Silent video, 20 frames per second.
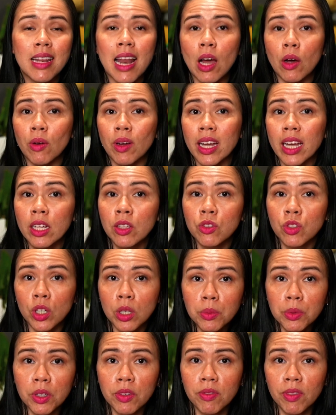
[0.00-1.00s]
Now, in
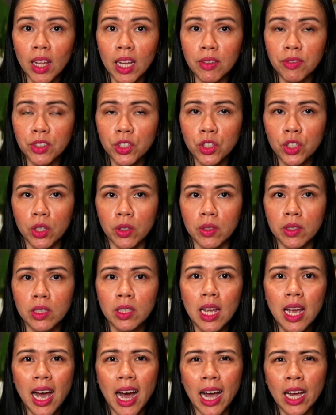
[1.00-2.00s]
terms of life insurance,